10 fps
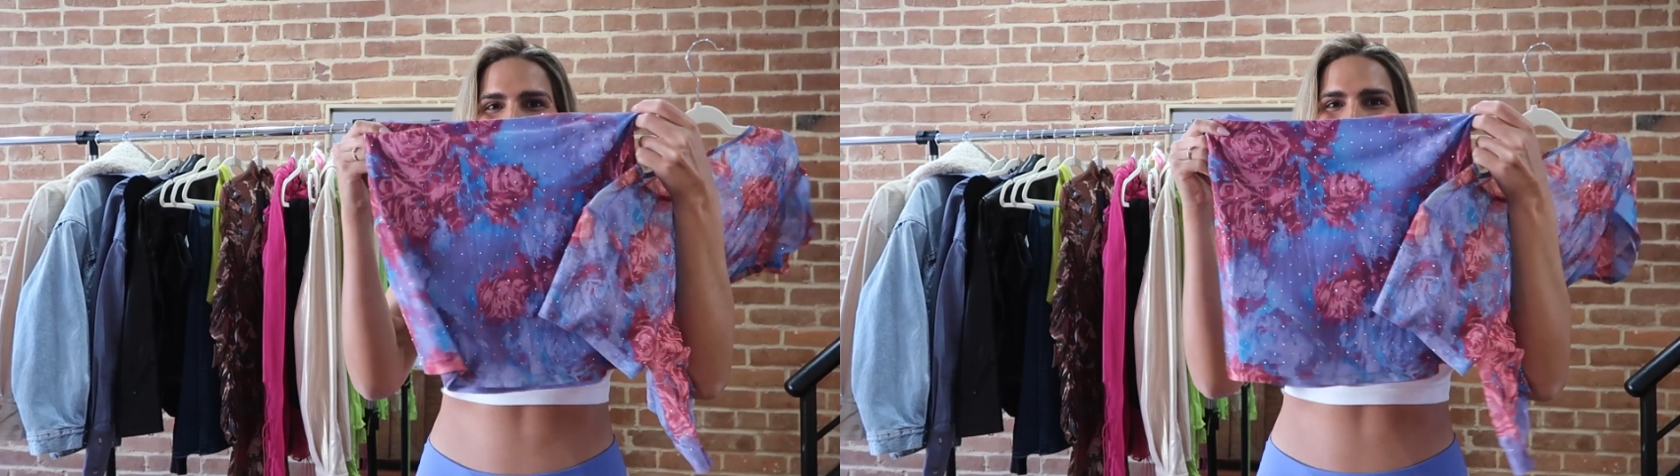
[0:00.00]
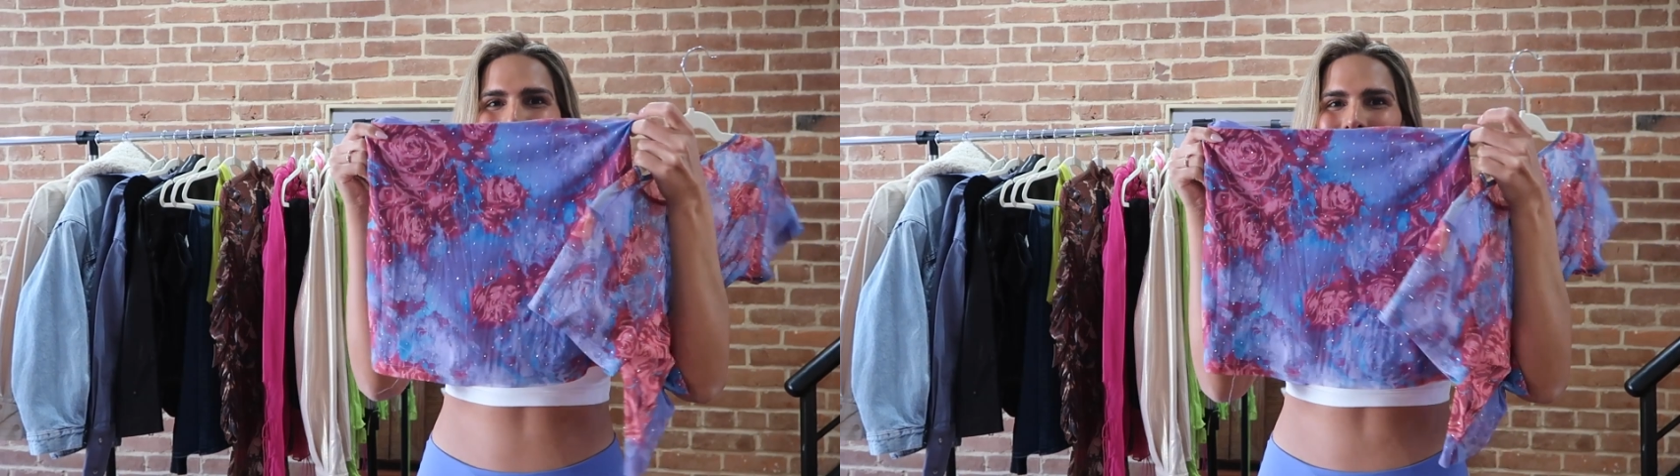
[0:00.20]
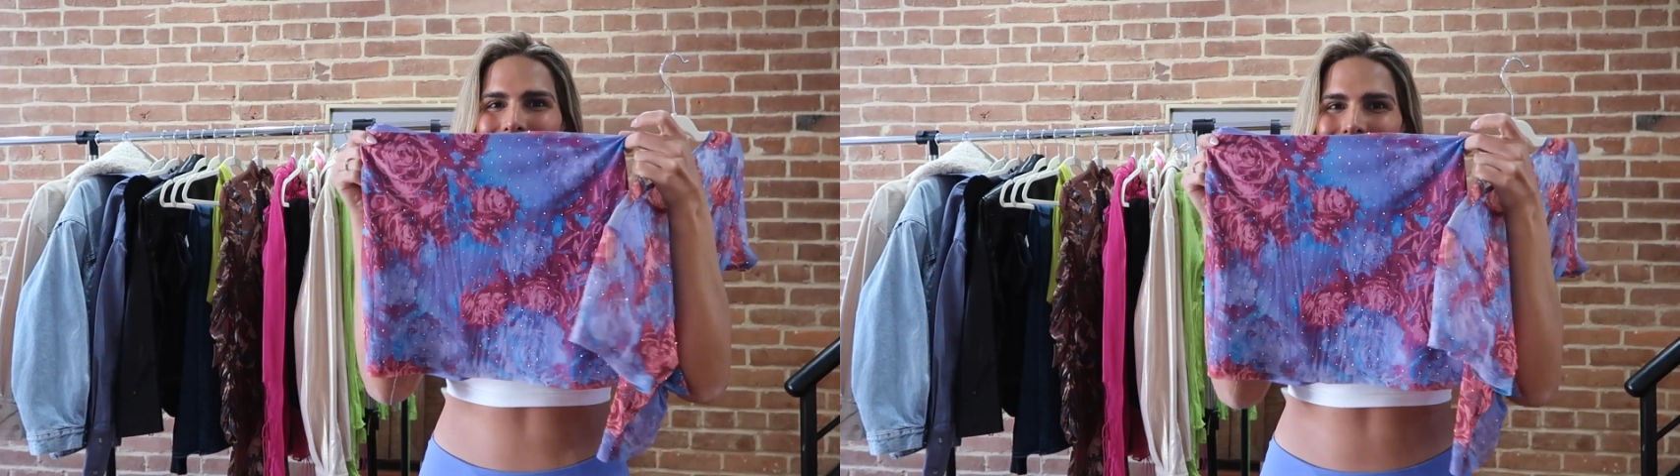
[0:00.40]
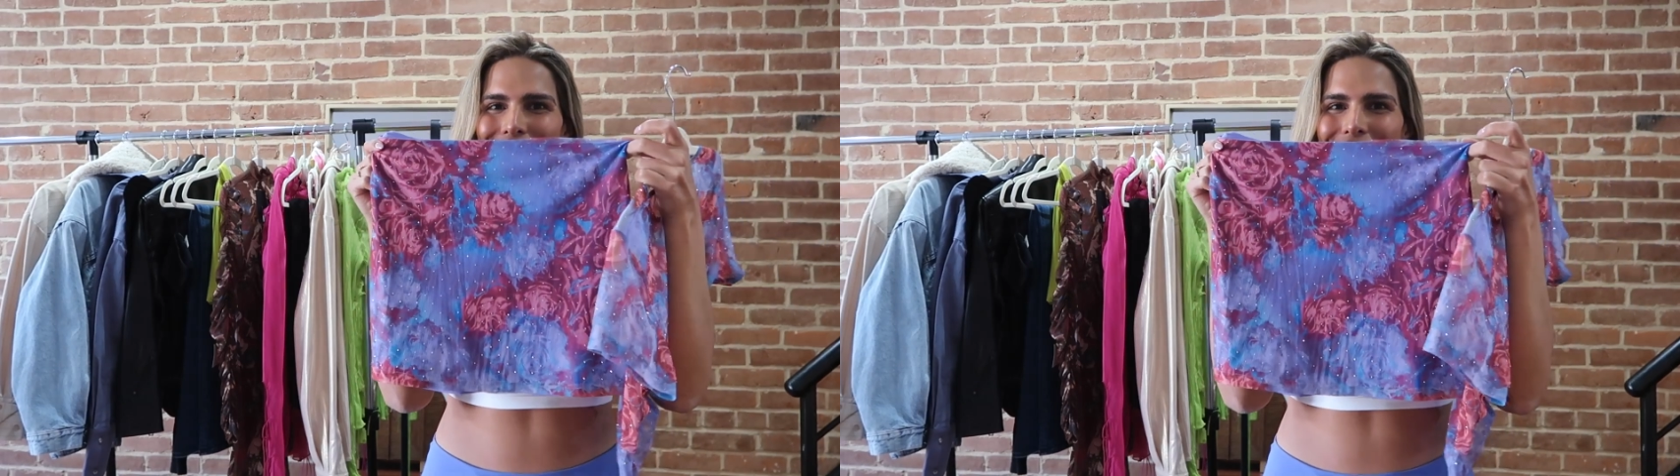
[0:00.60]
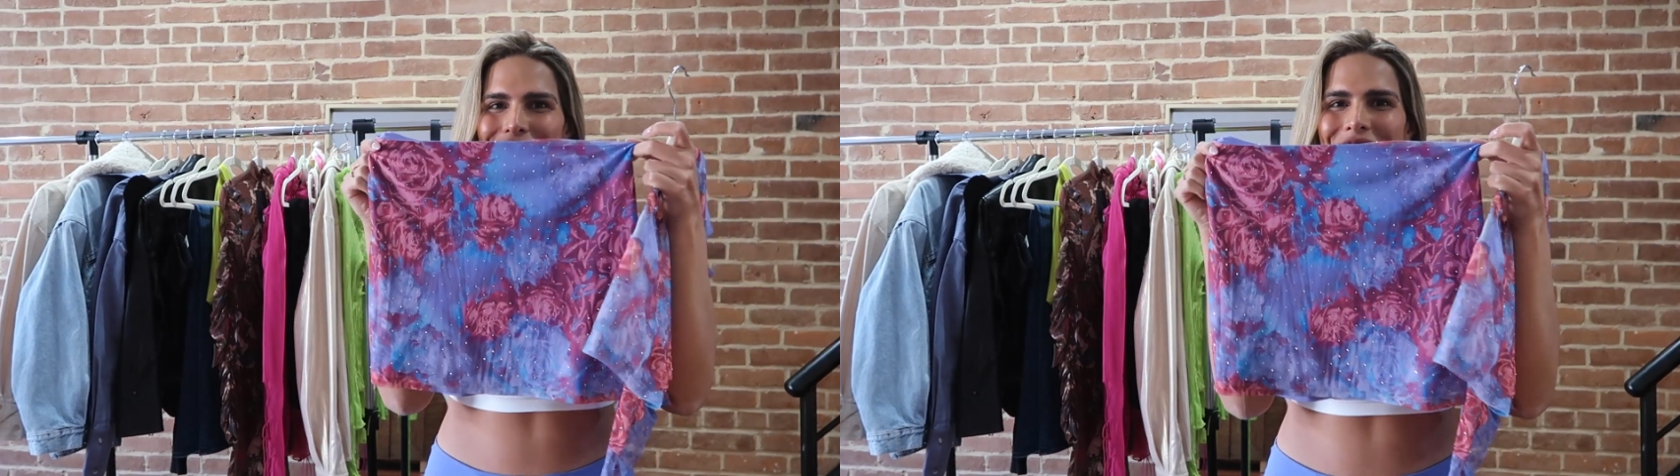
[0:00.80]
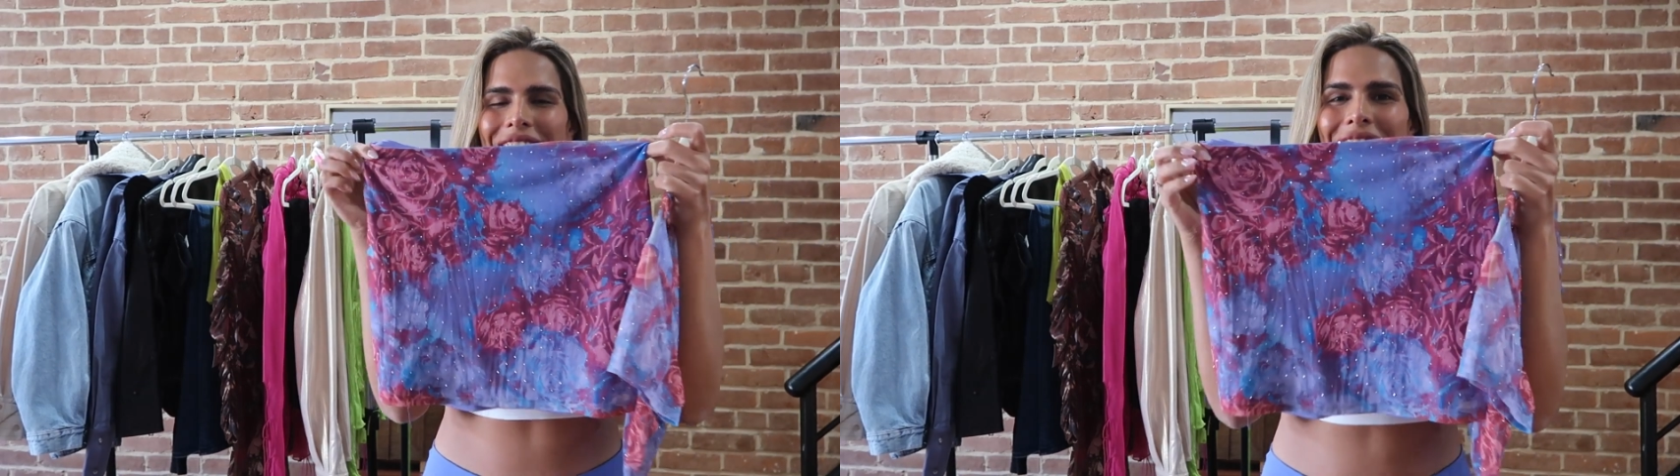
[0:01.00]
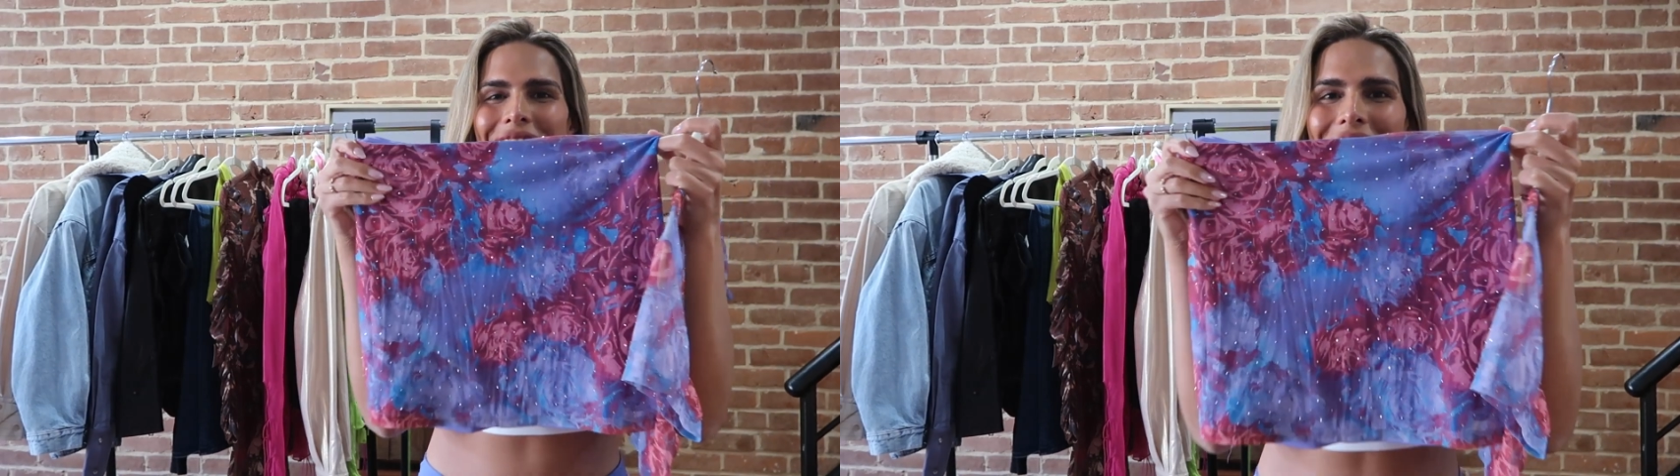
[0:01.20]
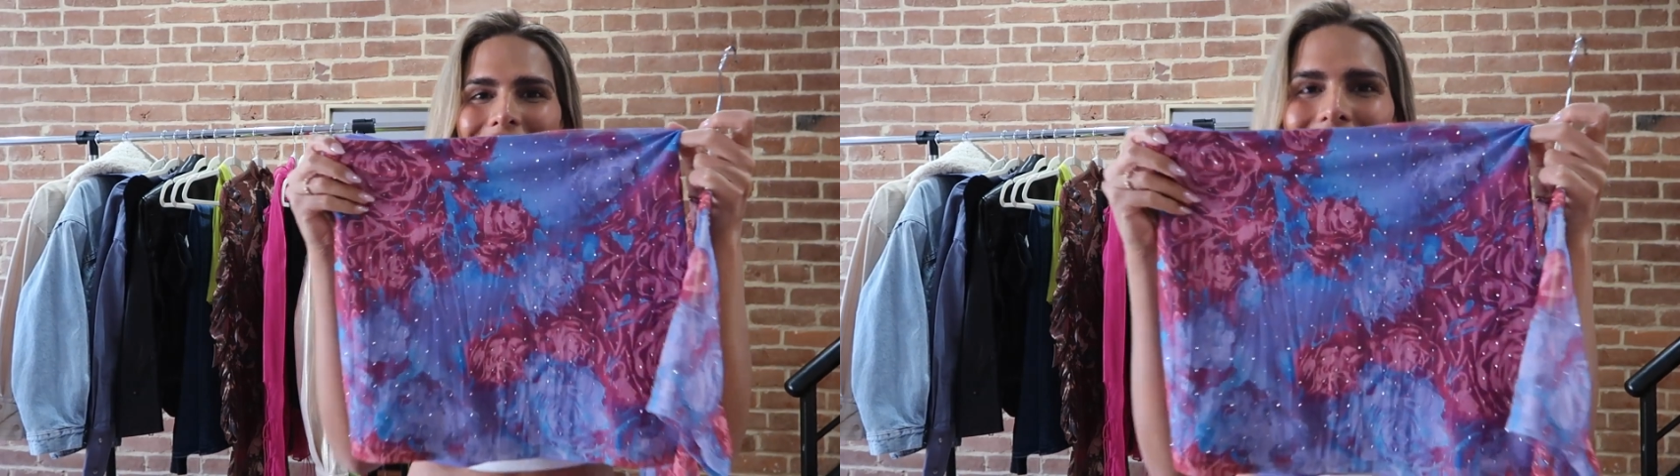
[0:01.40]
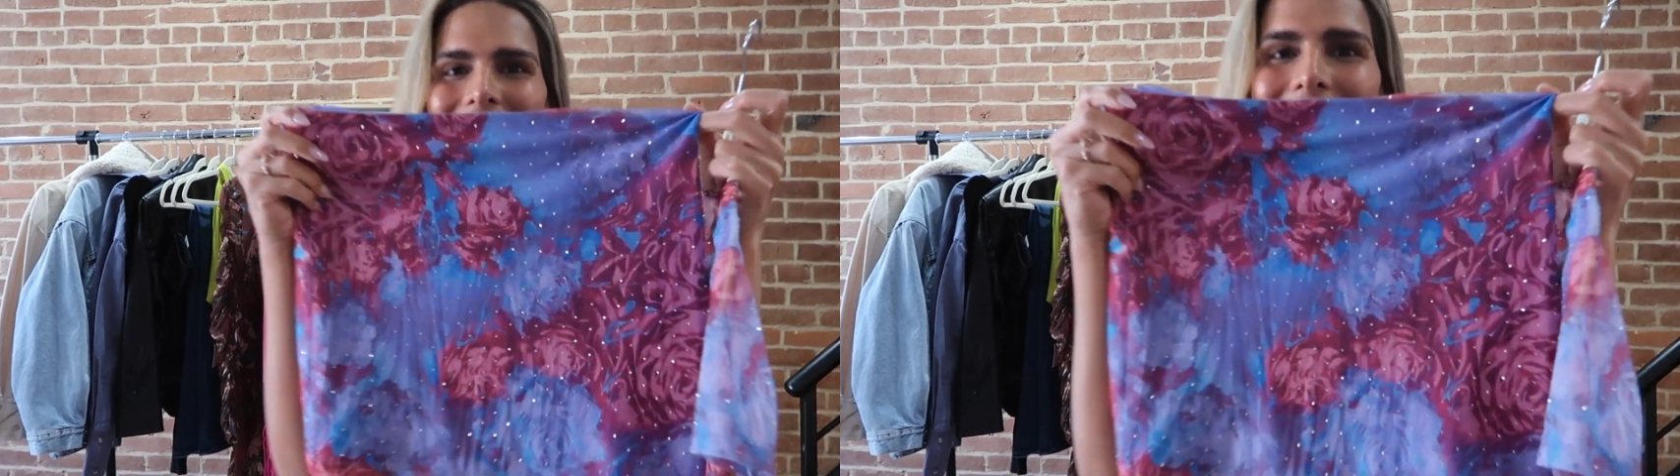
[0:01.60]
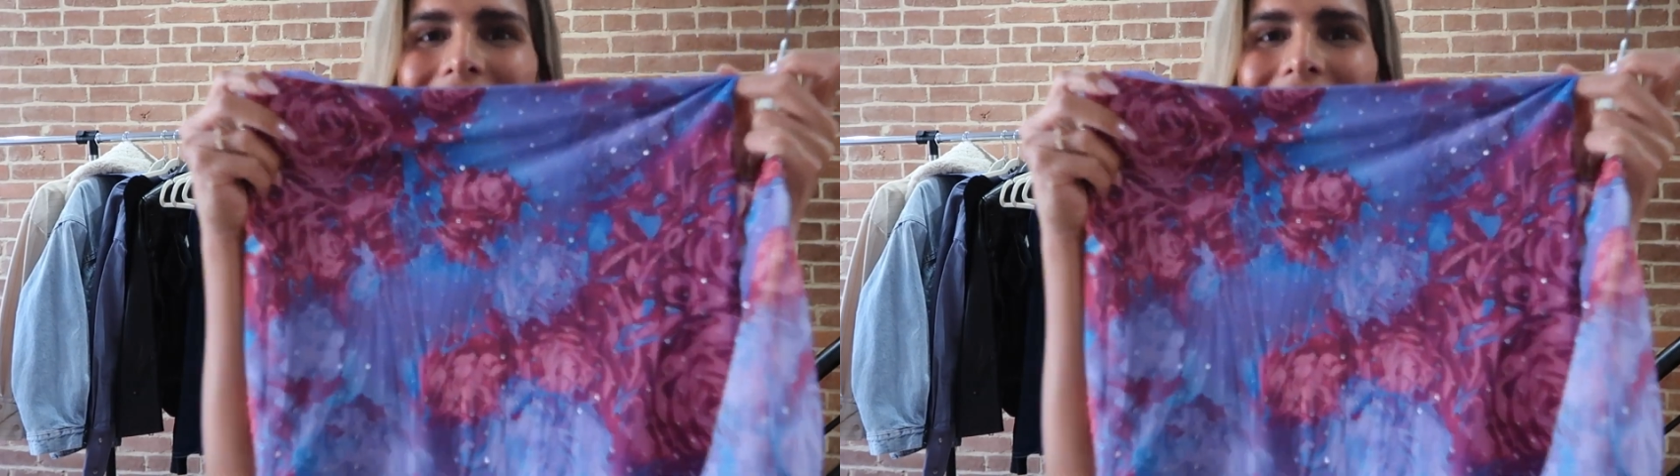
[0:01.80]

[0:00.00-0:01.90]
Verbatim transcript: cute! And look at